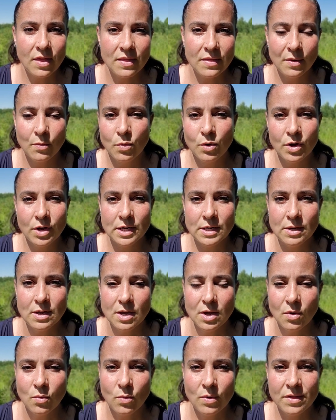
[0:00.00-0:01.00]
they would
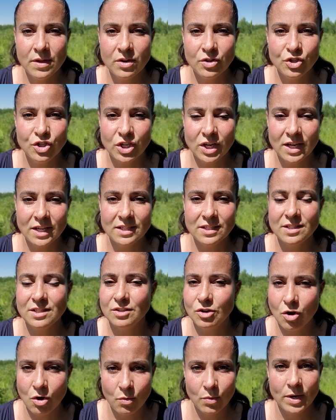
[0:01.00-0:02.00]
when they're just
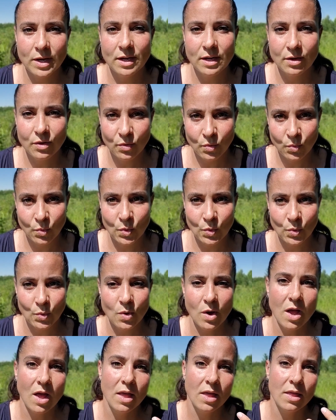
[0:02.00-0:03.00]
going through
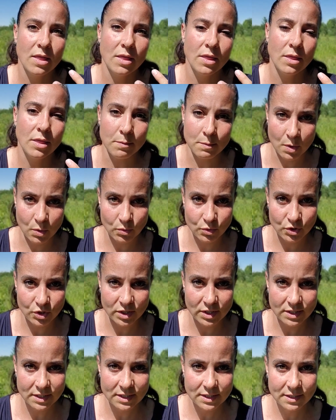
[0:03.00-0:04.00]
the
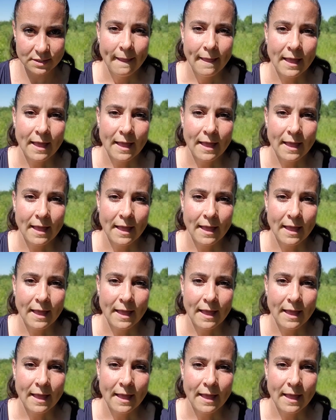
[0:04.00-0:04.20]
motions.